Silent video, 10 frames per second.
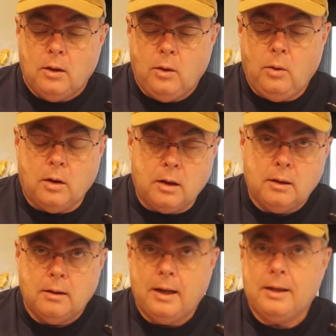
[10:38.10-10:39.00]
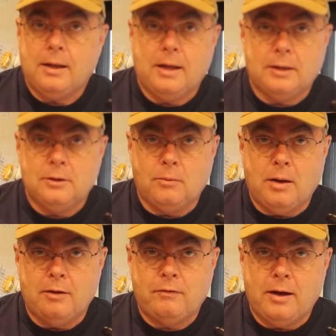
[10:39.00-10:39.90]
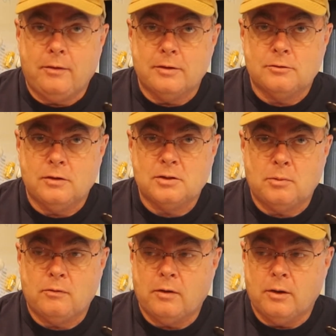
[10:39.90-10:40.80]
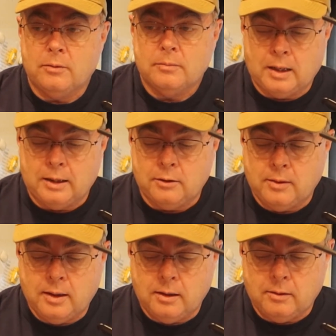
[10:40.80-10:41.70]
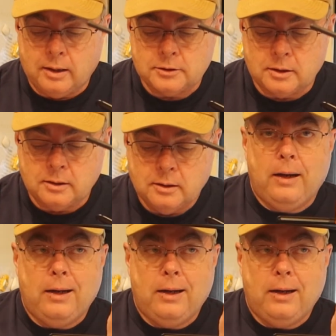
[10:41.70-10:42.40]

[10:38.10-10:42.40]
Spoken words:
or I can connect to the Wi-Fi on this visible phone, what I do now actually.